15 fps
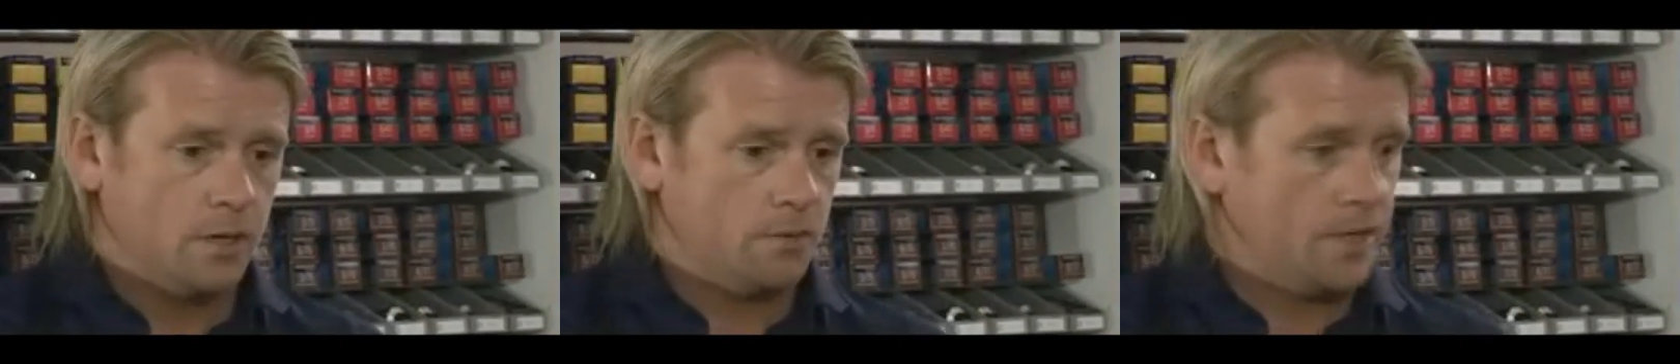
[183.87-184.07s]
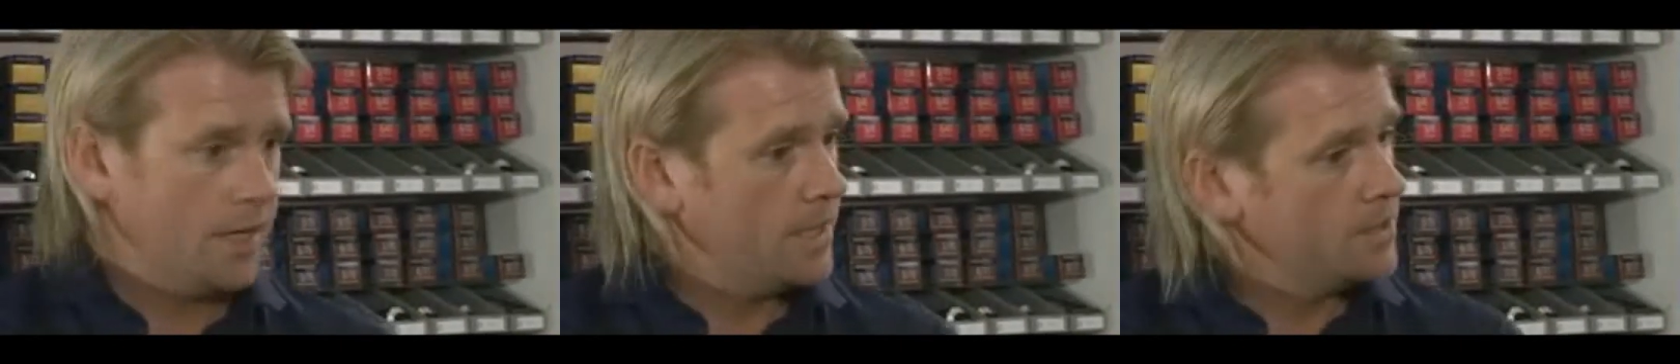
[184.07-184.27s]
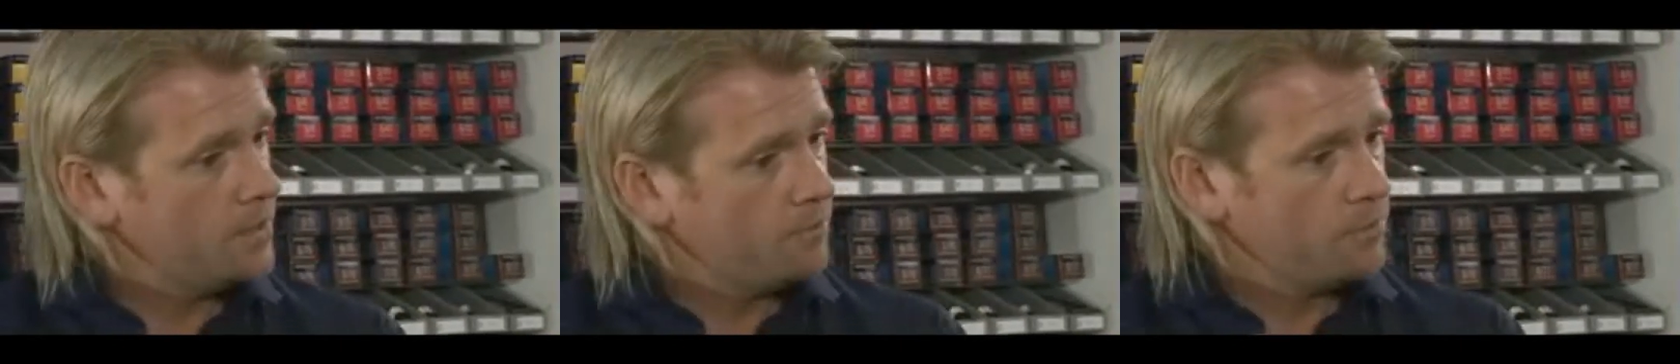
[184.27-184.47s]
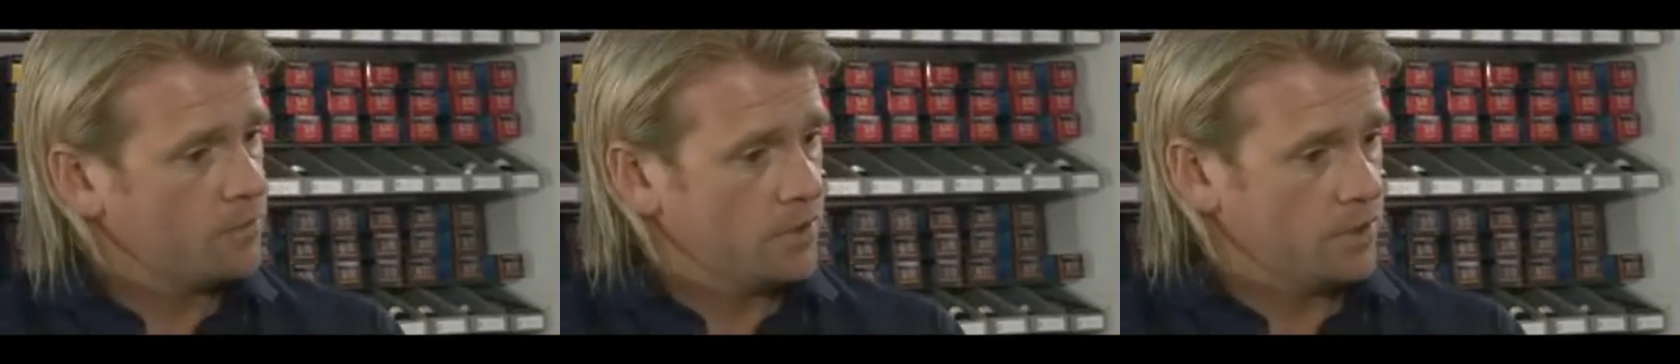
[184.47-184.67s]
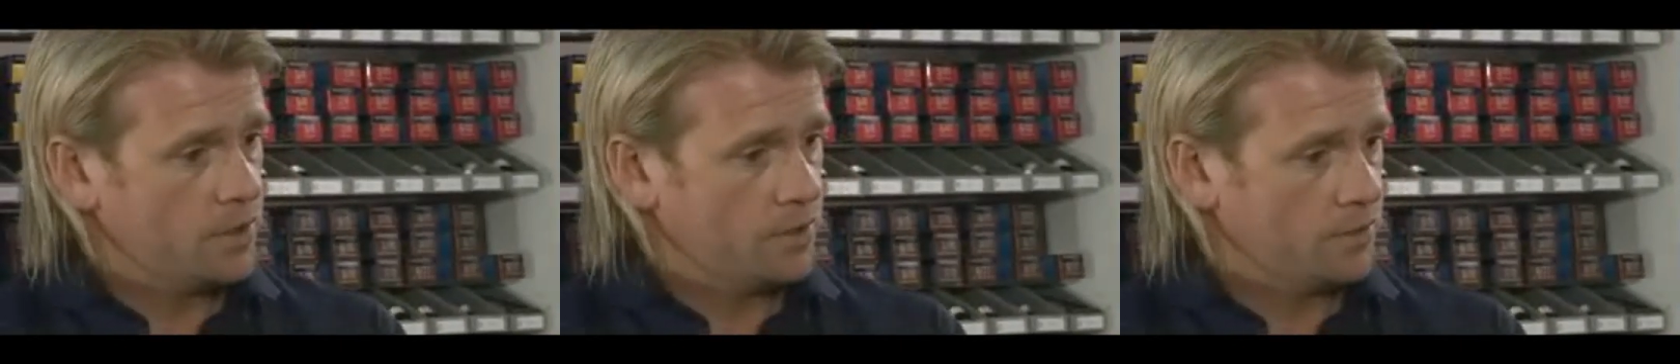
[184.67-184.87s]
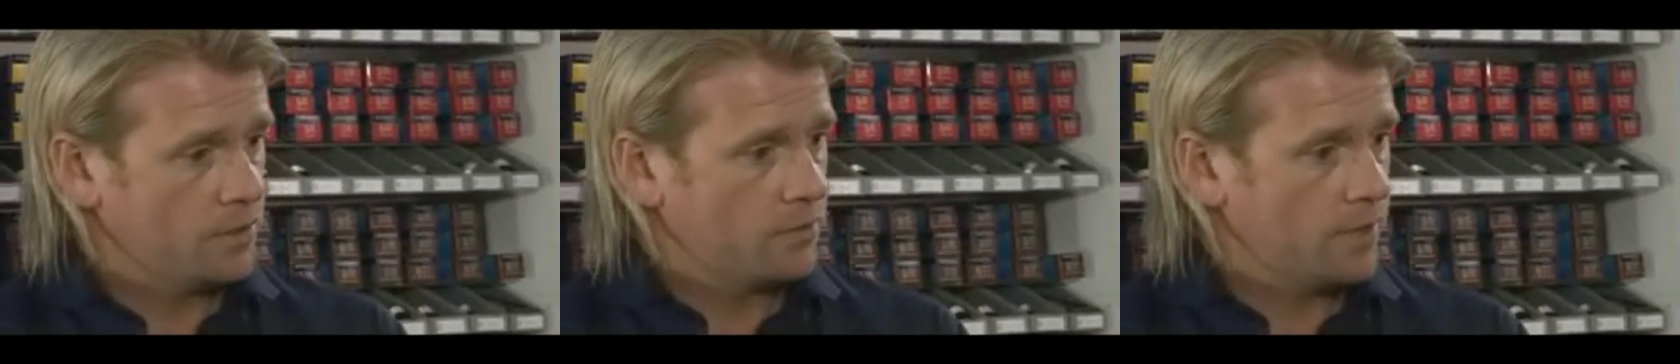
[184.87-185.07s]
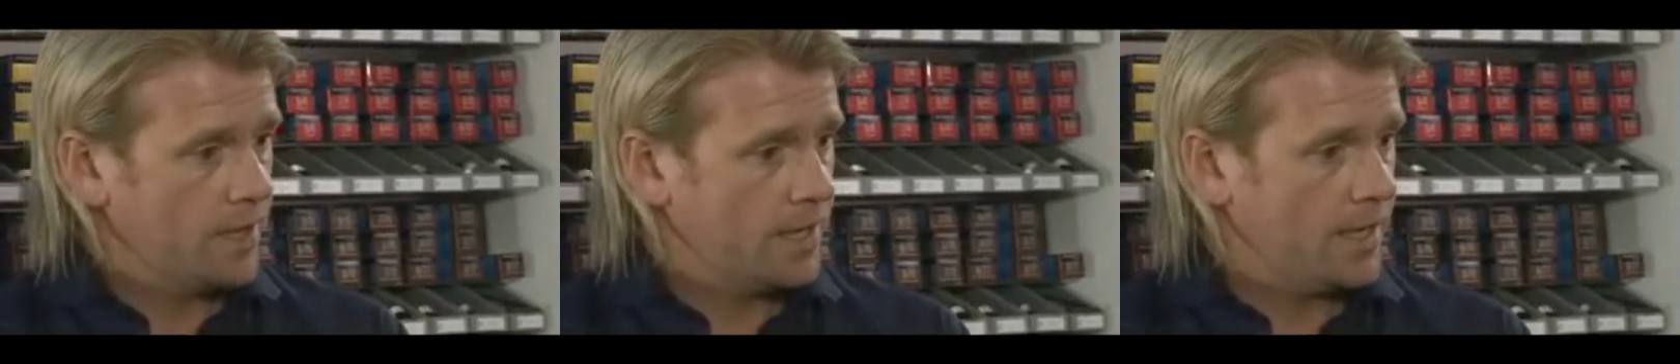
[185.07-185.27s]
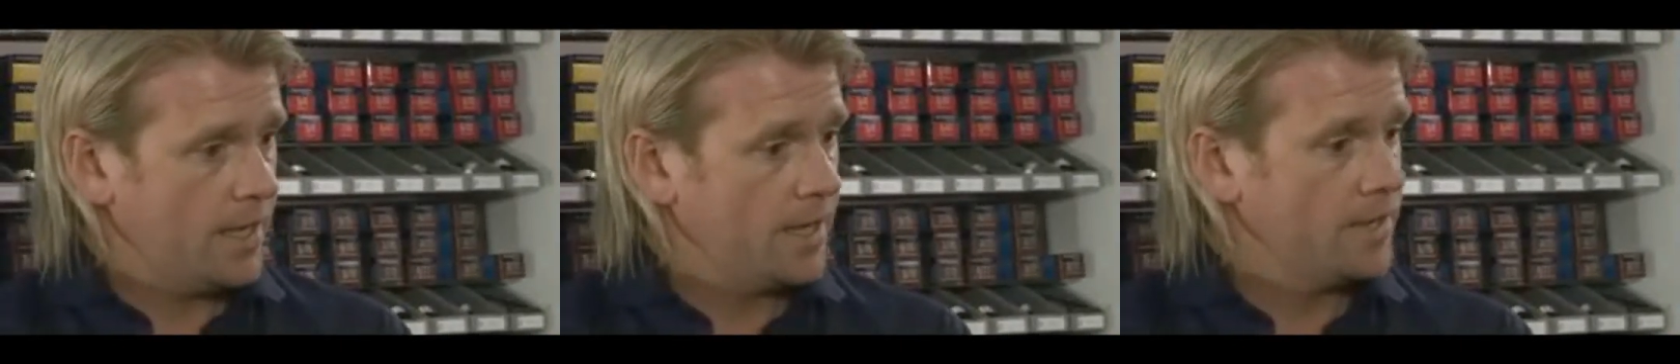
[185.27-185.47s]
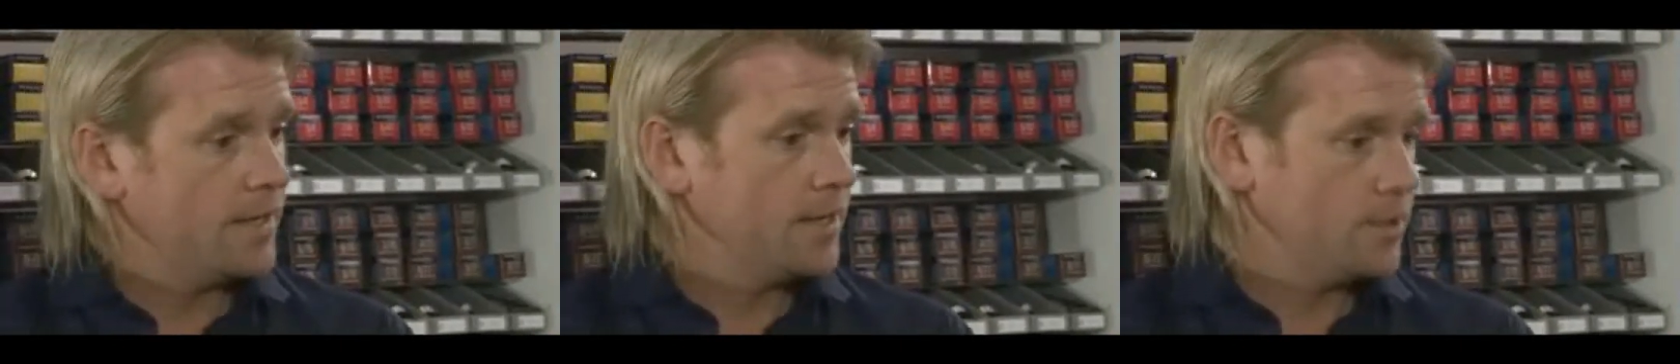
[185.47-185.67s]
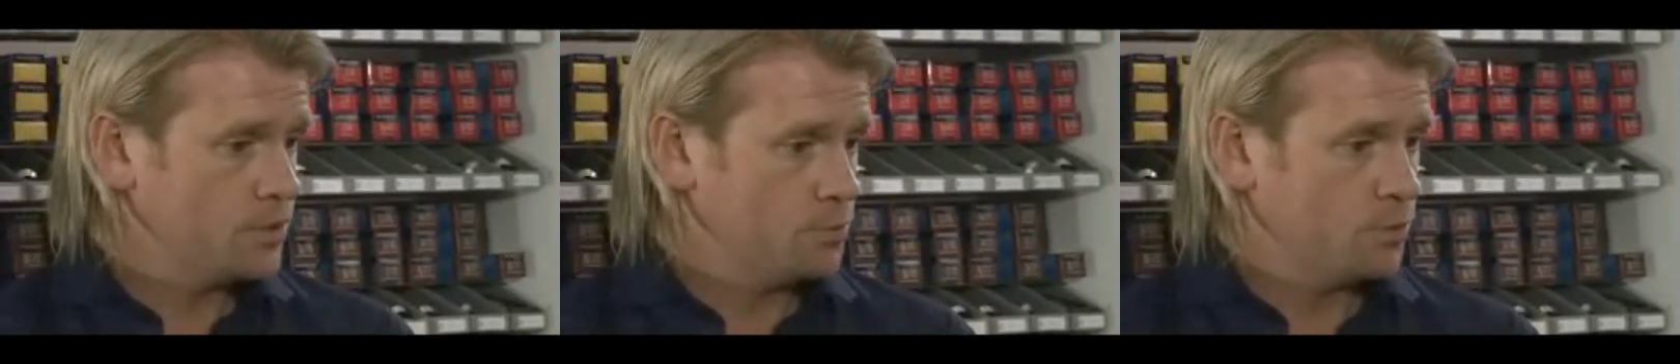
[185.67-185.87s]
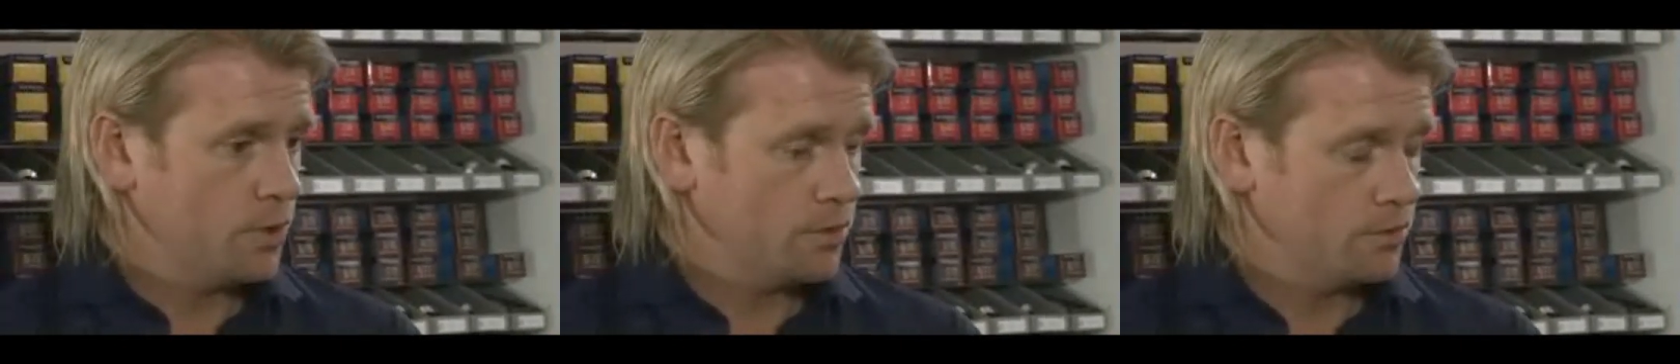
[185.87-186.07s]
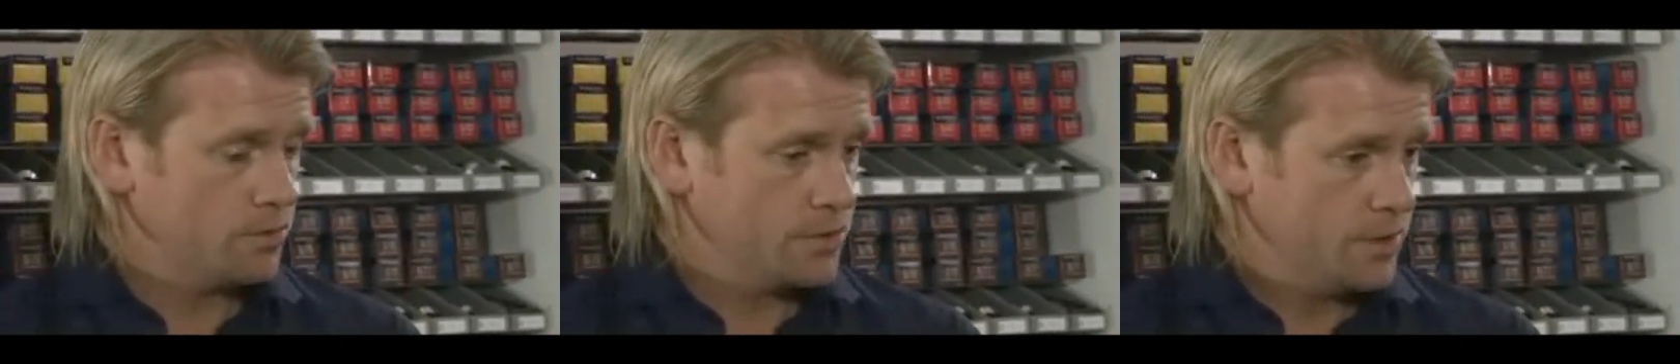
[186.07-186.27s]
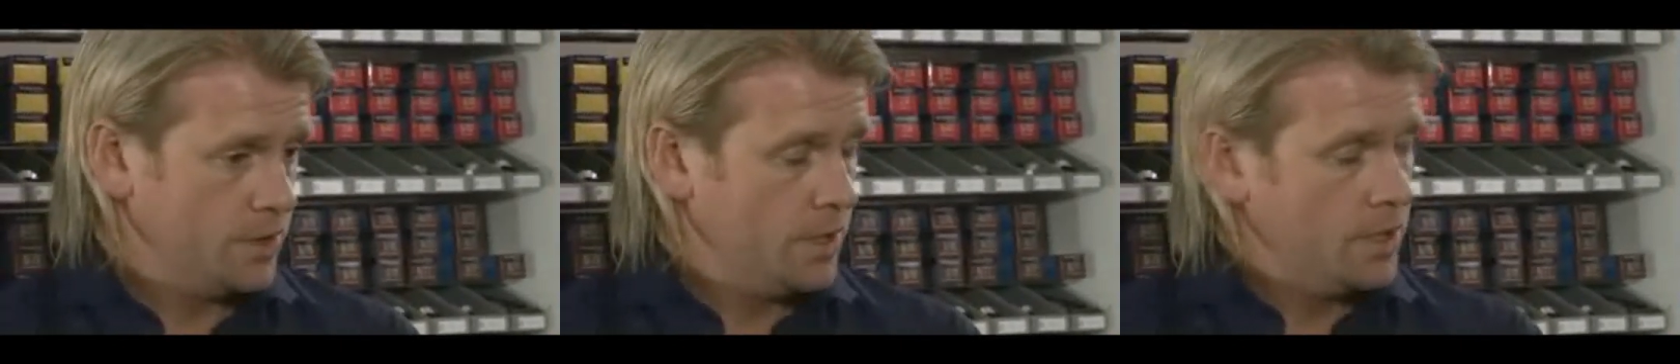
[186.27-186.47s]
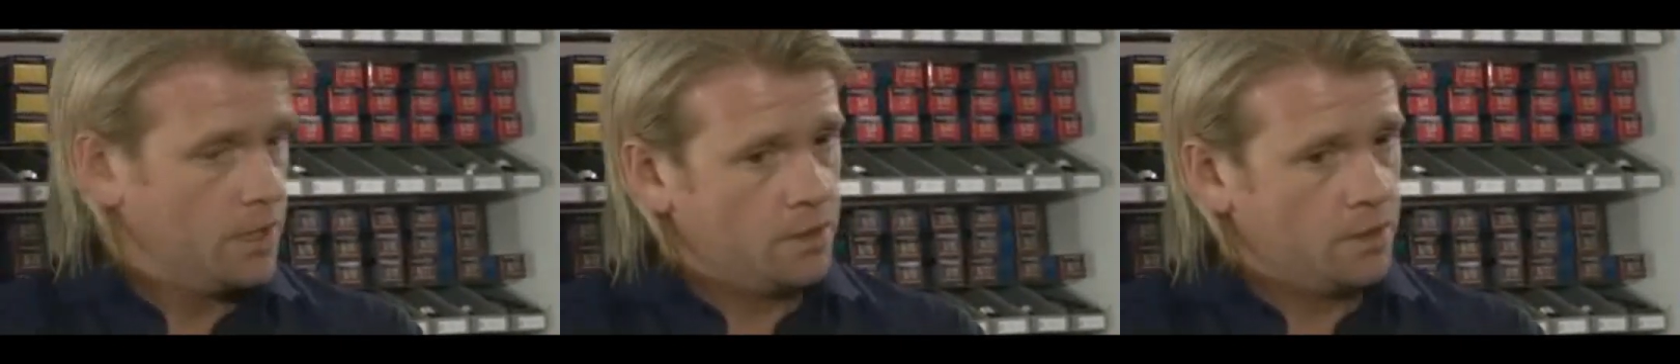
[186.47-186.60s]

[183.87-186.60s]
OK, if we've got the odd grey hair, then there's a product